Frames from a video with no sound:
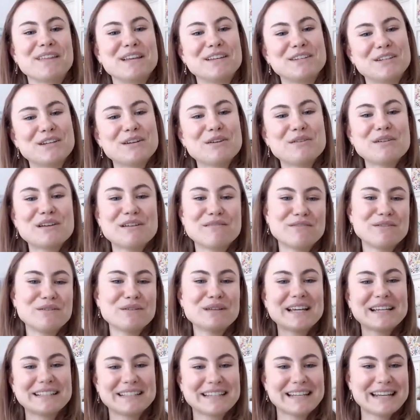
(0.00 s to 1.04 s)
So if you
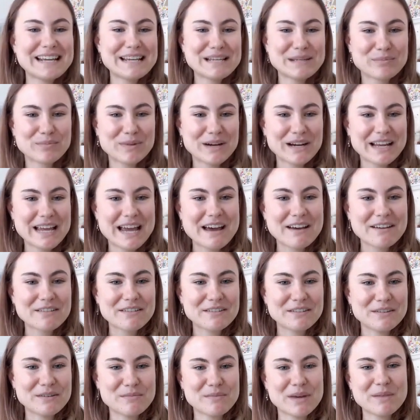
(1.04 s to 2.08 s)
like today's breakout,
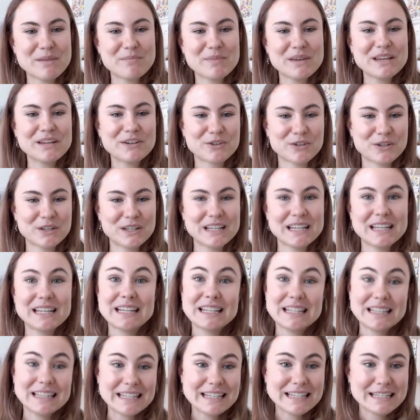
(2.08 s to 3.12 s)
you might be interested
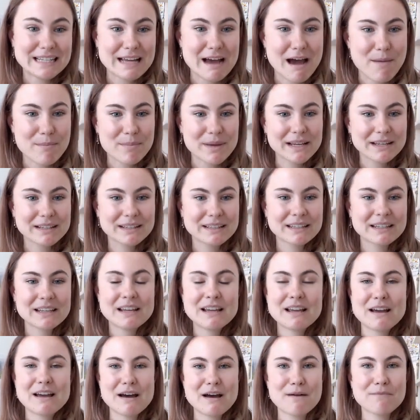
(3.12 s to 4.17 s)
in these topics.
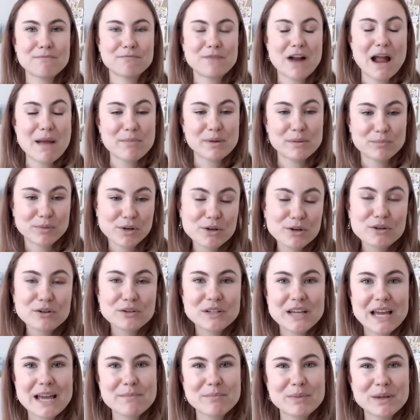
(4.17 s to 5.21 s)
Rapid
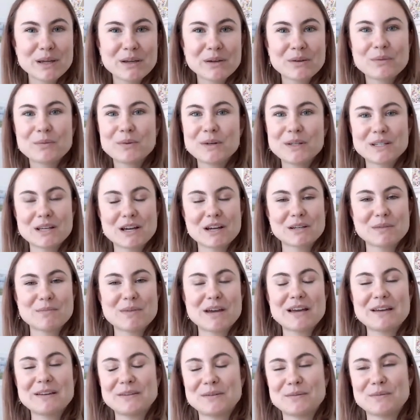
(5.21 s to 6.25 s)
prototyping, we talked
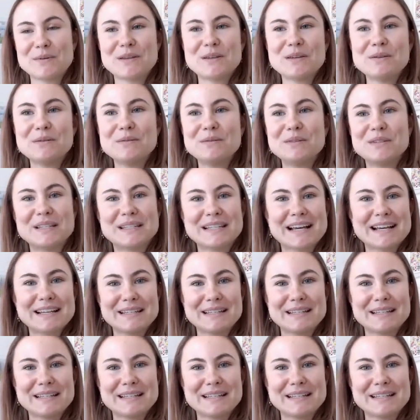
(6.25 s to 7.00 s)
about, is when you design